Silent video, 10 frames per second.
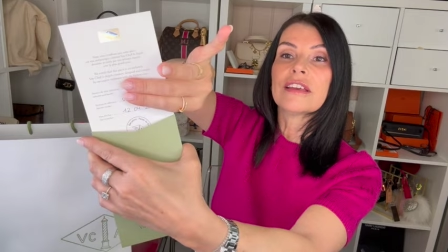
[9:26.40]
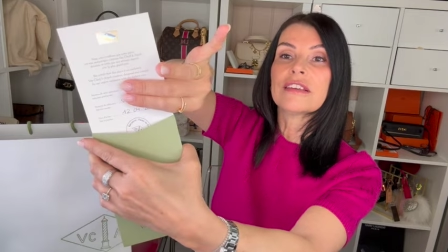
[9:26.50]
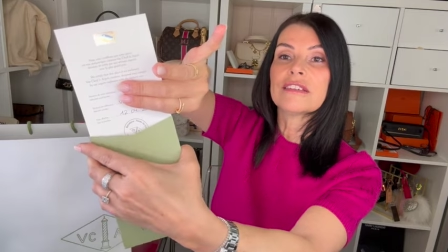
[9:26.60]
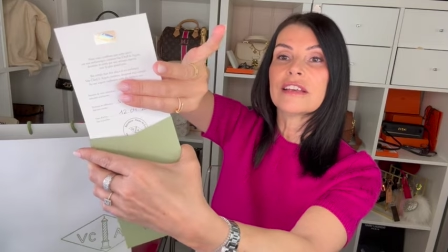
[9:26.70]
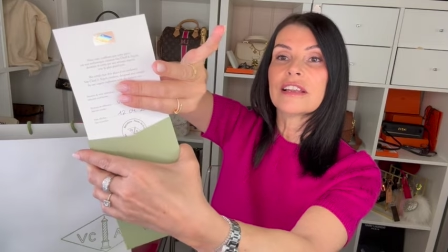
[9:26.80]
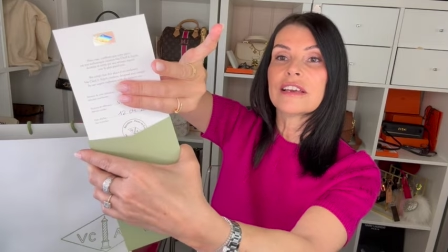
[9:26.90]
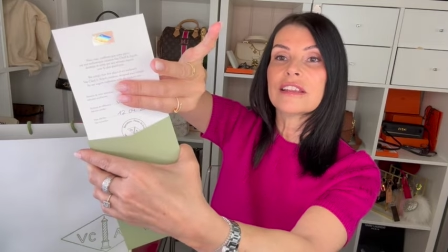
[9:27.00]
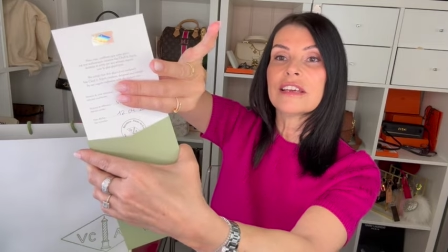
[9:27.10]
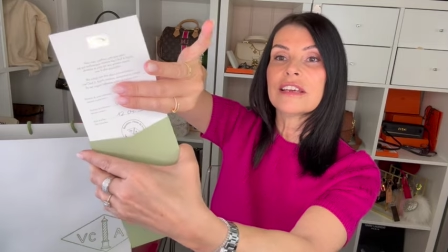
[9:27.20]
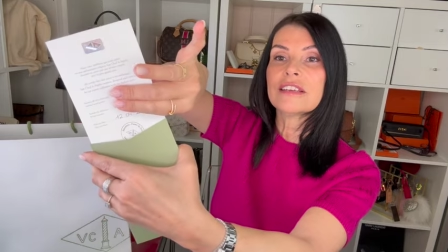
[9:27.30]
you see like
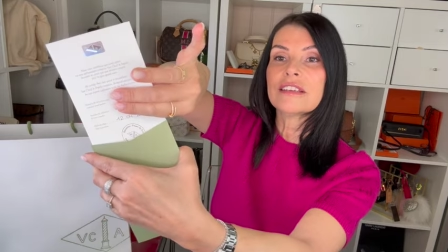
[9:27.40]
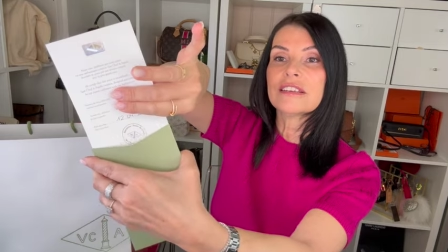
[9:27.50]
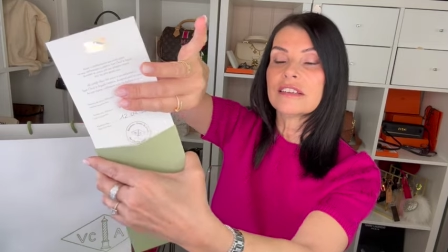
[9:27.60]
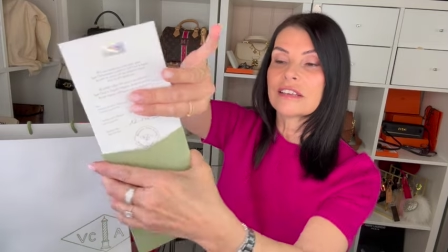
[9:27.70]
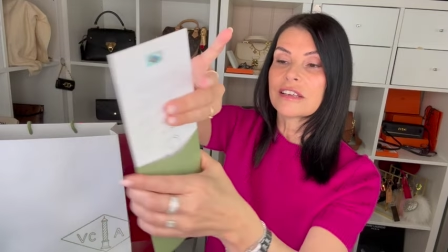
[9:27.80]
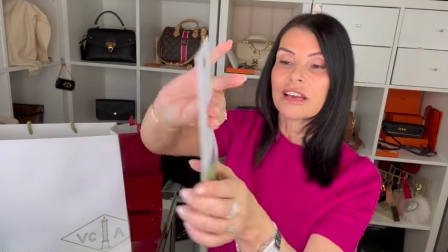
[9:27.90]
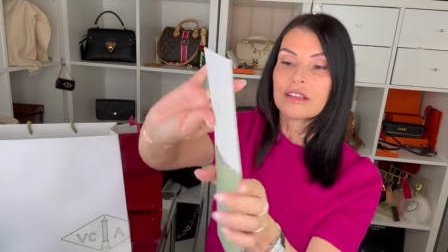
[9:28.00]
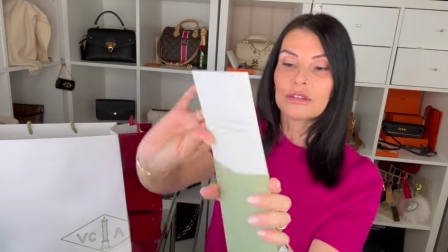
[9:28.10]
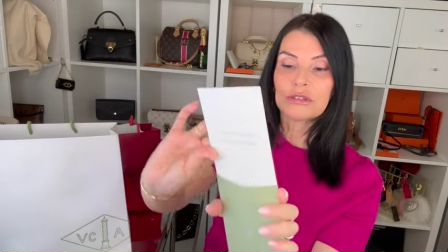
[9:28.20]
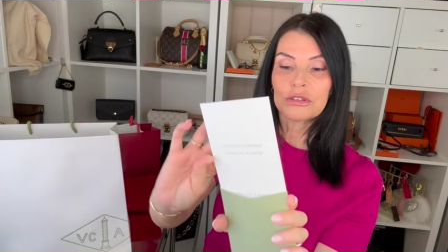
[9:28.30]
this I'm
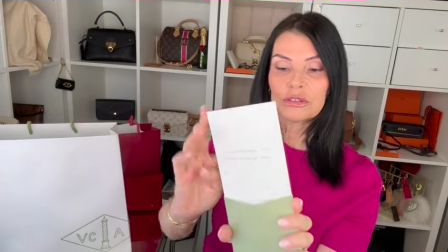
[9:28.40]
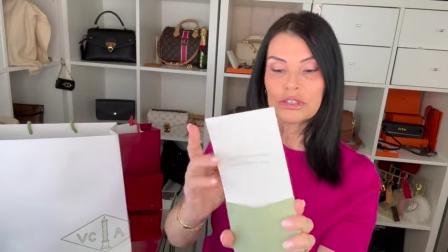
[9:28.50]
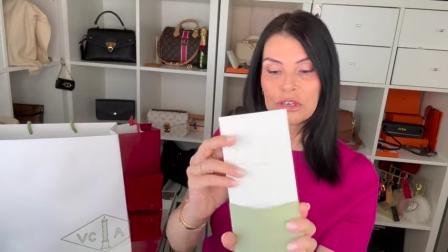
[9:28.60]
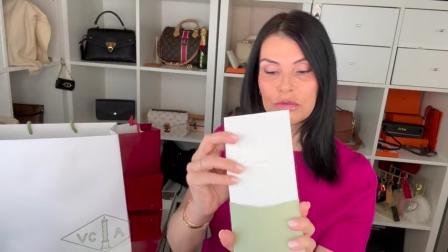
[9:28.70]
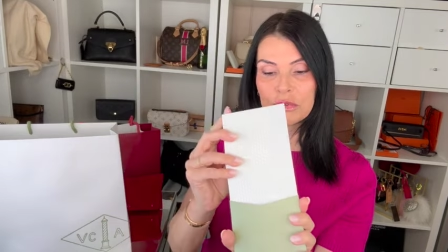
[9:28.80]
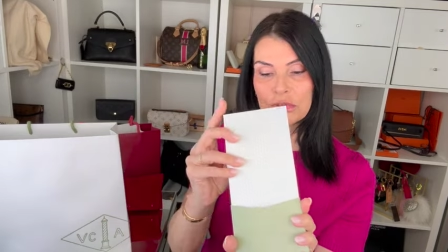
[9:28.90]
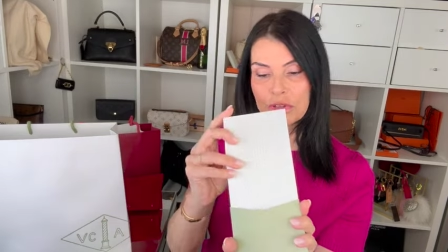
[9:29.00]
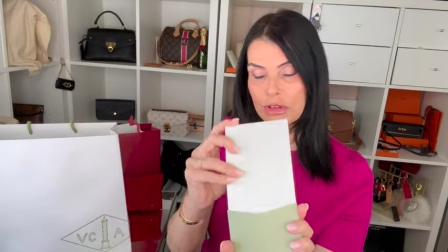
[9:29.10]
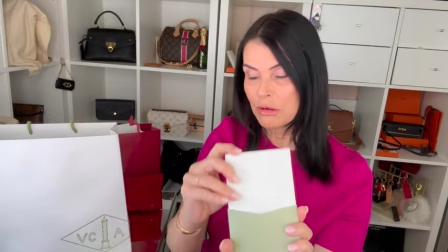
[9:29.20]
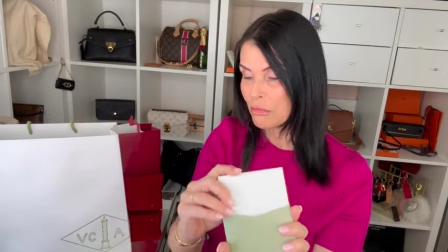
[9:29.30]
not going to show you the
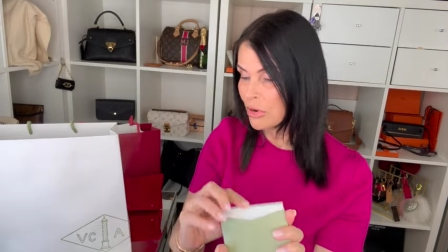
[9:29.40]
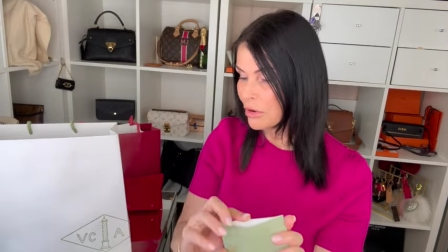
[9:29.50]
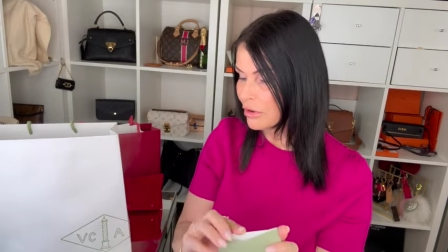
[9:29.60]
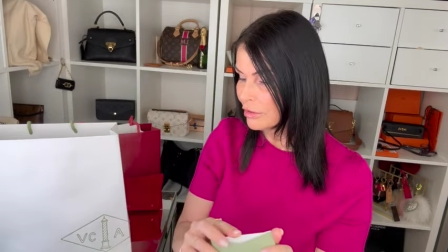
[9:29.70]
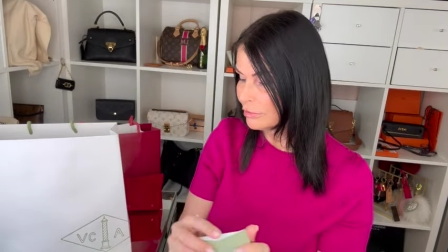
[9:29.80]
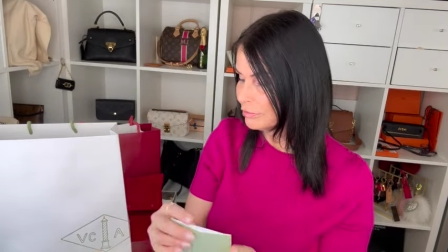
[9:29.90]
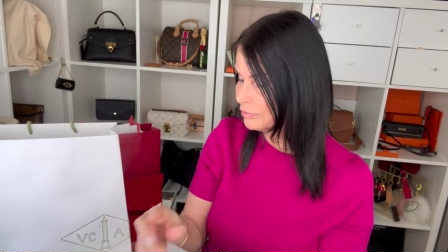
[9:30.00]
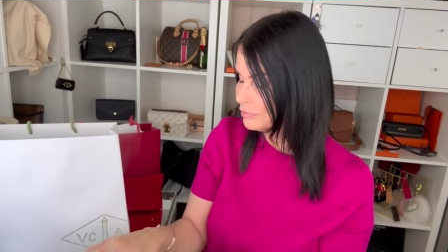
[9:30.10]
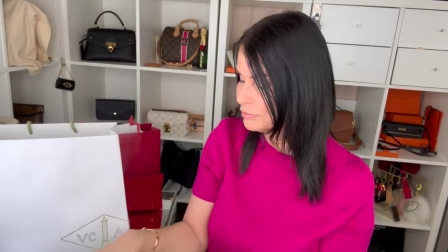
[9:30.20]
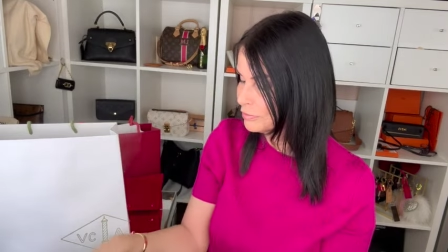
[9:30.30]
number
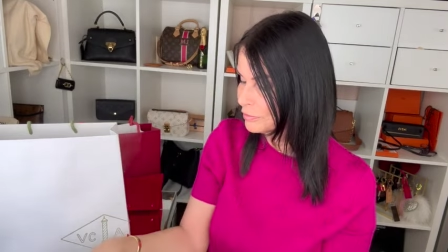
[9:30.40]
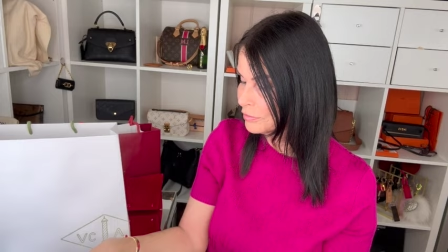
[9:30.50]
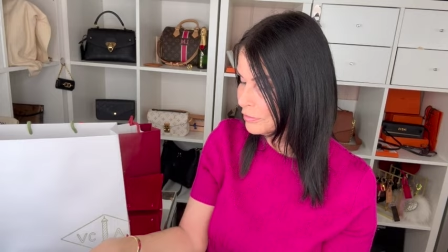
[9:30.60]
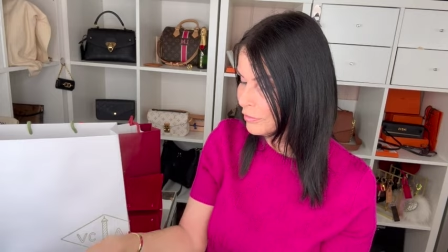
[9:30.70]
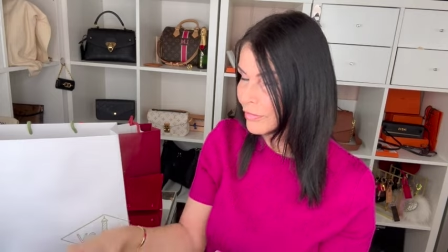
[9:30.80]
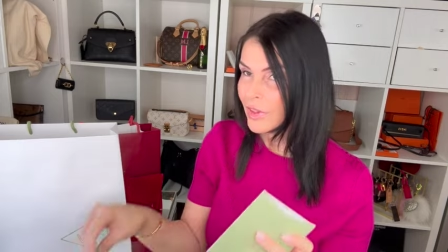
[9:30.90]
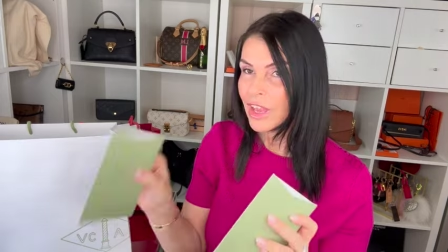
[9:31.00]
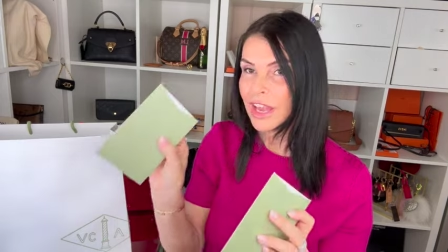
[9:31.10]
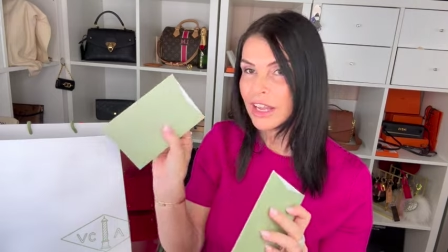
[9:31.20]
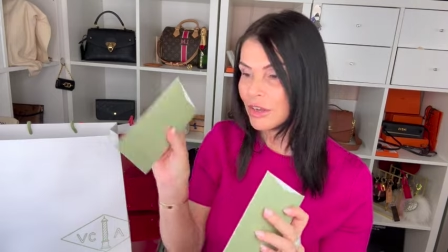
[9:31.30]

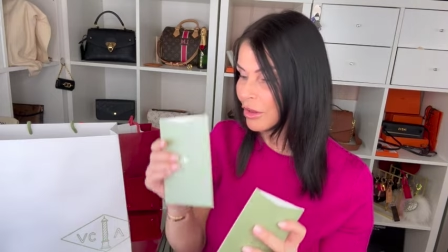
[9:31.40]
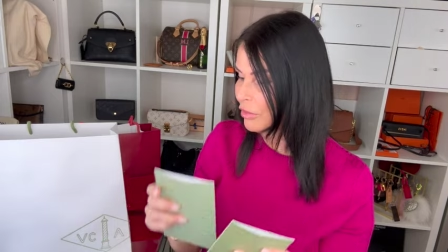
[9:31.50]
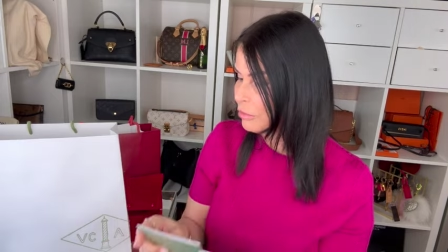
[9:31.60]
and the other